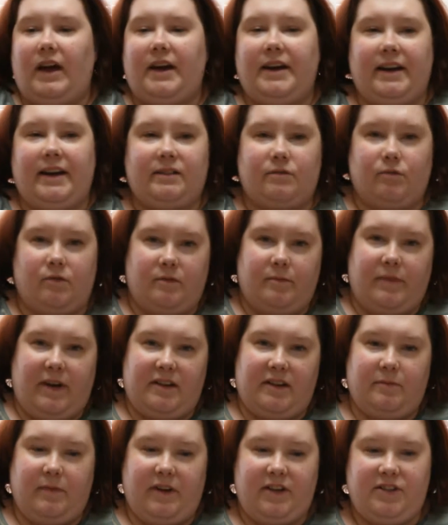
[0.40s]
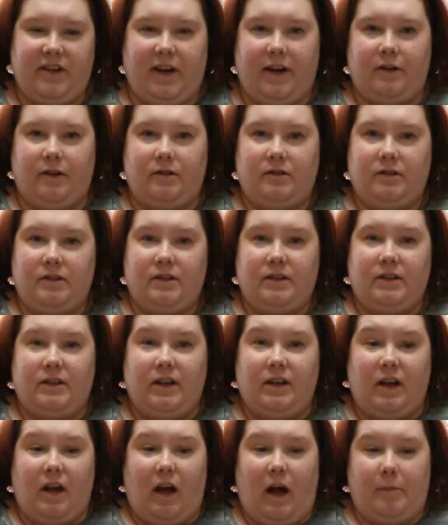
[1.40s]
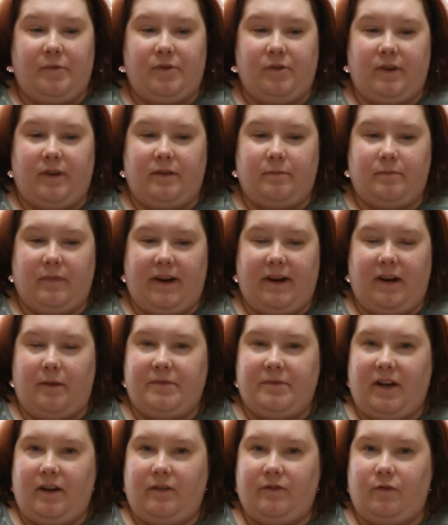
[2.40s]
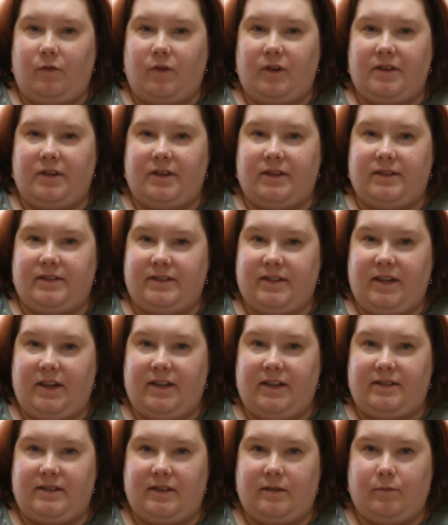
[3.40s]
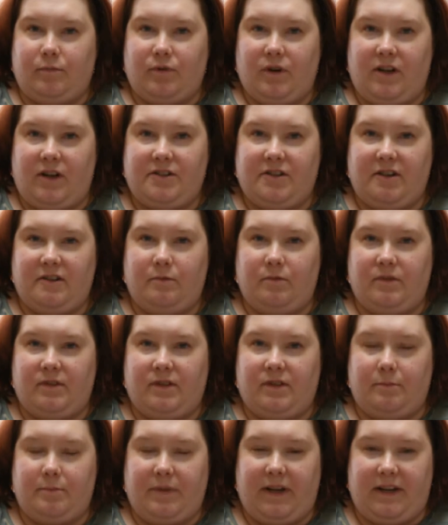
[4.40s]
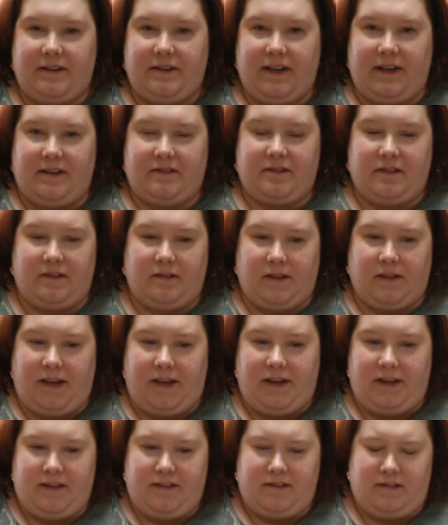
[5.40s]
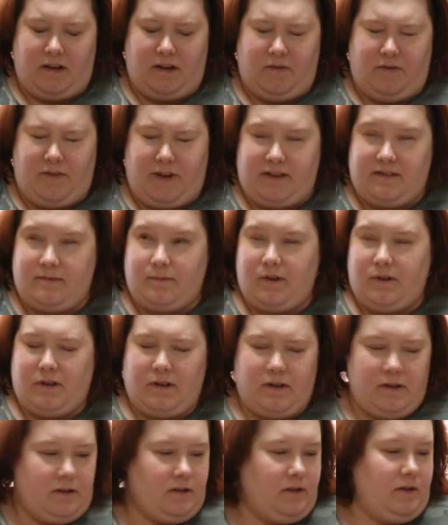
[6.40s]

Hi guys, welcome back to my channel. I'm doing my update for the Skin is In project with the Pantastic Ladies on Facebook.